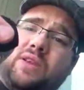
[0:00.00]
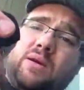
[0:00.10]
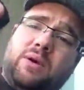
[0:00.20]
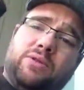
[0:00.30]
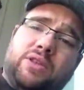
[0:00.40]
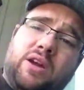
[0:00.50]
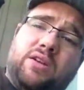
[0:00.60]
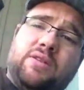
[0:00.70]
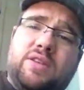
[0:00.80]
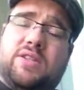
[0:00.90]
about there.
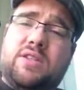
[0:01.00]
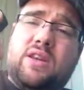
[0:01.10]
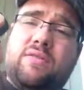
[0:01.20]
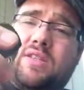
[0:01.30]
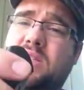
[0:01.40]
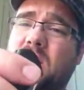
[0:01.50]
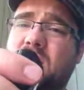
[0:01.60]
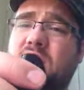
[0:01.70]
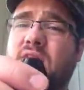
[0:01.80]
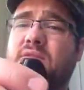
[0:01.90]
And this is given the
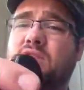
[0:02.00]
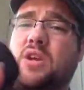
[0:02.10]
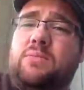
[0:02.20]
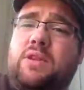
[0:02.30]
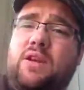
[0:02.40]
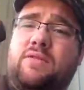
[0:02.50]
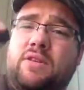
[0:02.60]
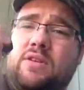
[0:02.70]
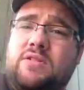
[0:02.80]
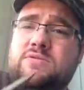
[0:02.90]
size of the knife, the shape of the knife,
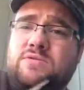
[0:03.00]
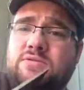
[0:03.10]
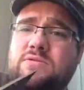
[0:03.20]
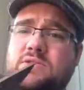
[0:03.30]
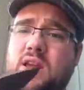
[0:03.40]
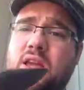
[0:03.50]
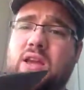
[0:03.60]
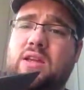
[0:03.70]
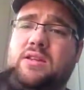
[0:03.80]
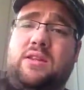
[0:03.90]

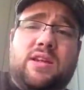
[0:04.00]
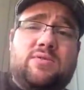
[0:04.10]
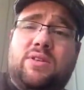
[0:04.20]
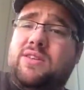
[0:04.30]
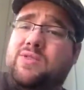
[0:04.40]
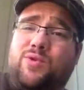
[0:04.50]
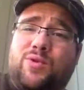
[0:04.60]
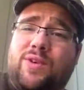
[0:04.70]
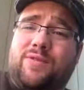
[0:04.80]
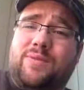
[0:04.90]
and guess what? It doesn't
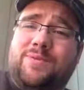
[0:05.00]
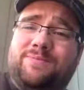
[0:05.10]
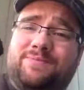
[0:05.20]
work well for me.